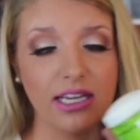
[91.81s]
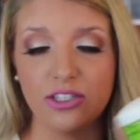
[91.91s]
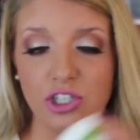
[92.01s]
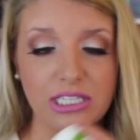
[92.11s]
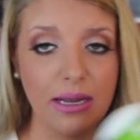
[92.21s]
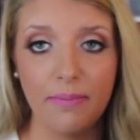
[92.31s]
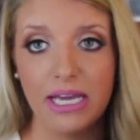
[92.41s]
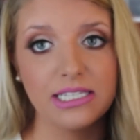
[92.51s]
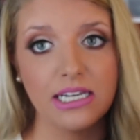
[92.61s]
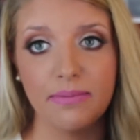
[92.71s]
It's just an
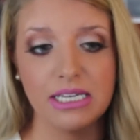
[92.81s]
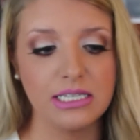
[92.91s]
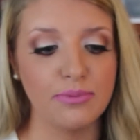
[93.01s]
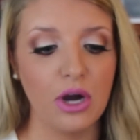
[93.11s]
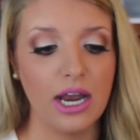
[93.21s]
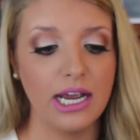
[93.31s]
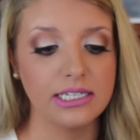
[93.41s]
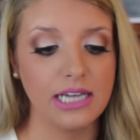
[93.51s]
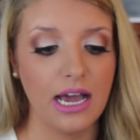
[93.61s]
amazing product.